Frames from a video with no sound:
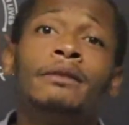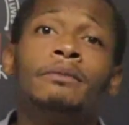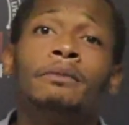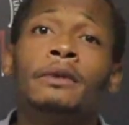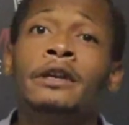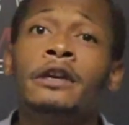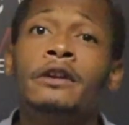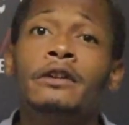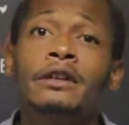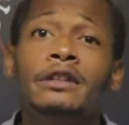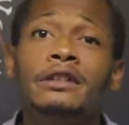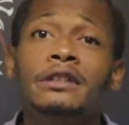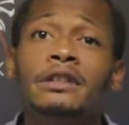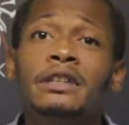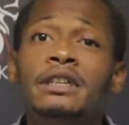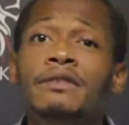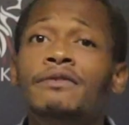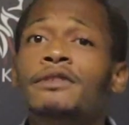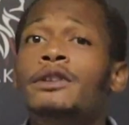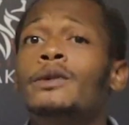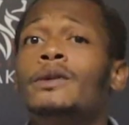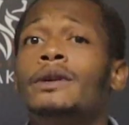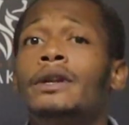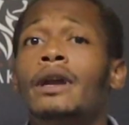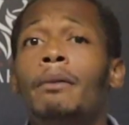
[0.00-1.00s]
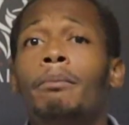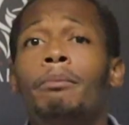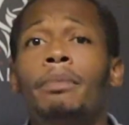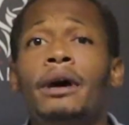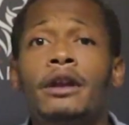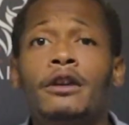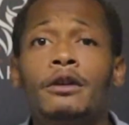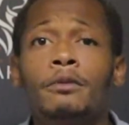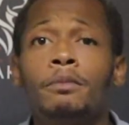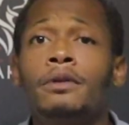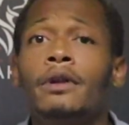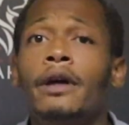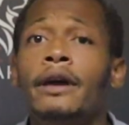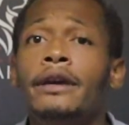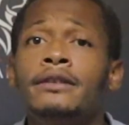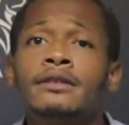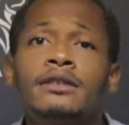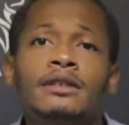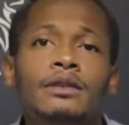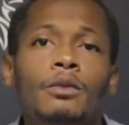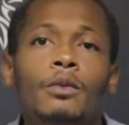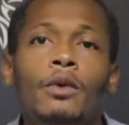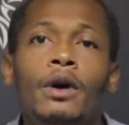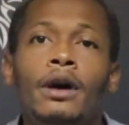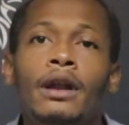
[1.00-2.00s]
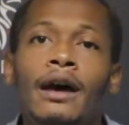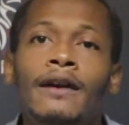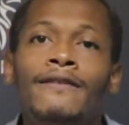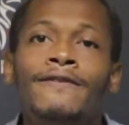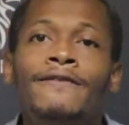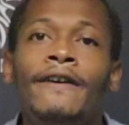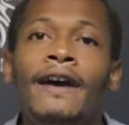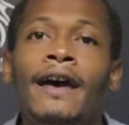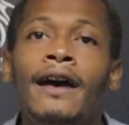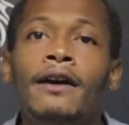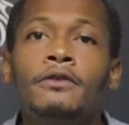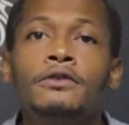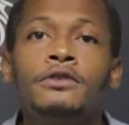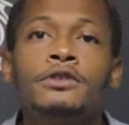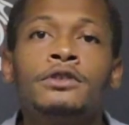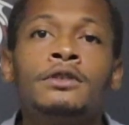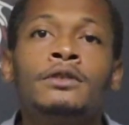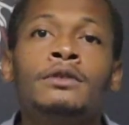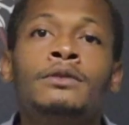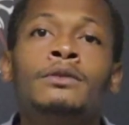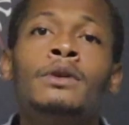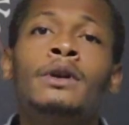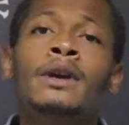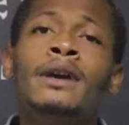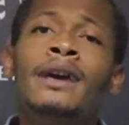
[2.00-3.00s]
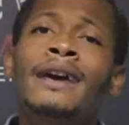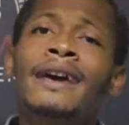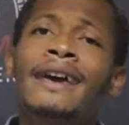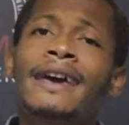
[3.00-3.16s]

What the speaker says: I'm here to leave you in a better place than what I found you.